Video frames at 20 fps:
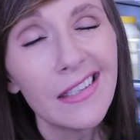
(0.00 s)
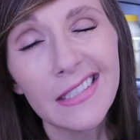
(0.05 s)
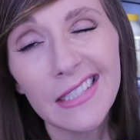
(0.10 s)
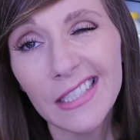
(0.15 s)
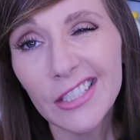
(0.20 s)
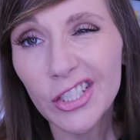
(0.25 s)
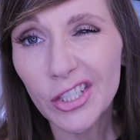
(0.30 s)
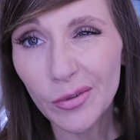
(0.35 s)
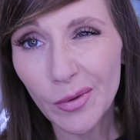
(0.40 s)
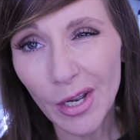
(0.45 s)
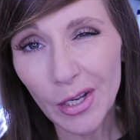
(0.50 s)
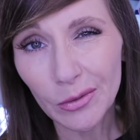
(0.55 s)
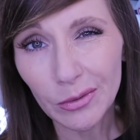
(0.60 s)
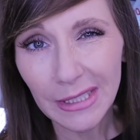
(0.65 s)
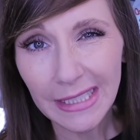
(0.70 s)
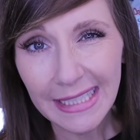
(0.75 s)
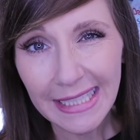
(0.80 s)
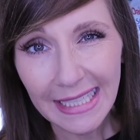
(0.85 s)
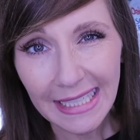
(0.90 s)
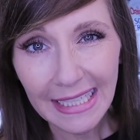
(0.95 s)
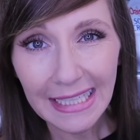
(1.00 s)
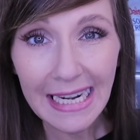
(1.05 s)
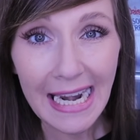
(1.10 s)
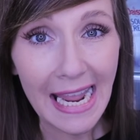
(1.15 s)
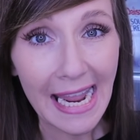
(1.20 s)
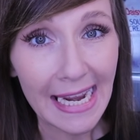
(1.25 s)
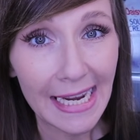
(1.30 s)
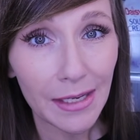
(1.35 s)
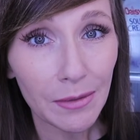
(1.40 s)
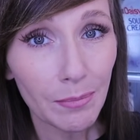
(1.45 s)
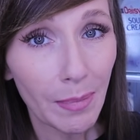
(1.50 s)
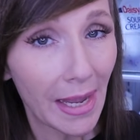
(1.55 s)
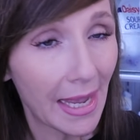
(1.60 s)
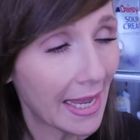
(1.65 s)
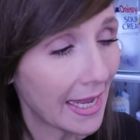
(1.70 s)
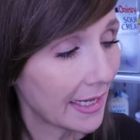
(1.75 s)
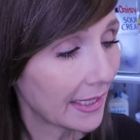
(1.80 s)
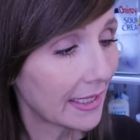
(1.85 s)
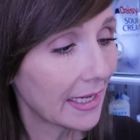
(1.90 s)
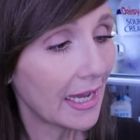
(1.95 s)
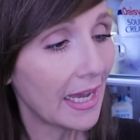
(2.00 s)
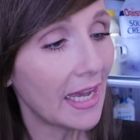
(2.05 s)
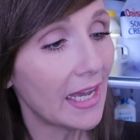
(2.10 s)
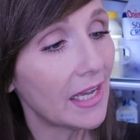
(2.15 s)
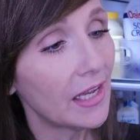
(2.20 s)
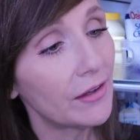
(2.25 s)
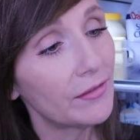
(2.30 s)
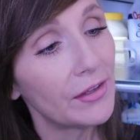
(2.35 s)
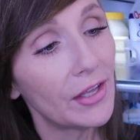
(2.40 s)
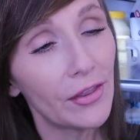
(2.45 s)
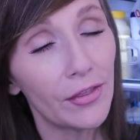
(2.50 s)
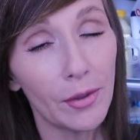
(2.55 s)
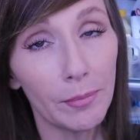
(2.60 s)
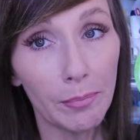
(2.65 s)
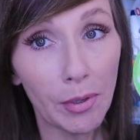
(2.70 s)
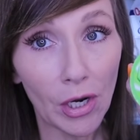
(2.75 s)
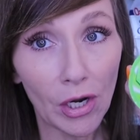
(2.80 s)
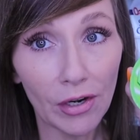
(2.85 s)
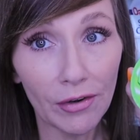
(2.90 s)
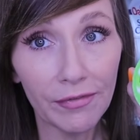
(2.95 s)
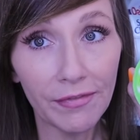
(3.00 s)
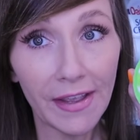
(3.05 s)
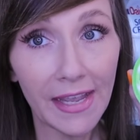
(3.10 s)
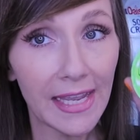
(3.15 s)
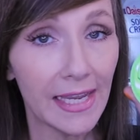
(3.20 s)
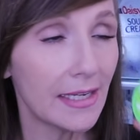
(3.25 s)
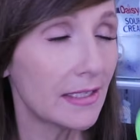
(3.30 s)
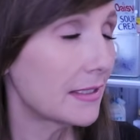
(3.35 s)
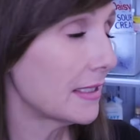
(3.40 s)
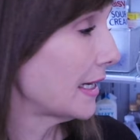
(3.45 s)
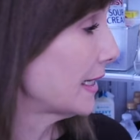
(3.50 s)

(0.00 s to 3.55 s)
since you only get an eight pack of the parfaits,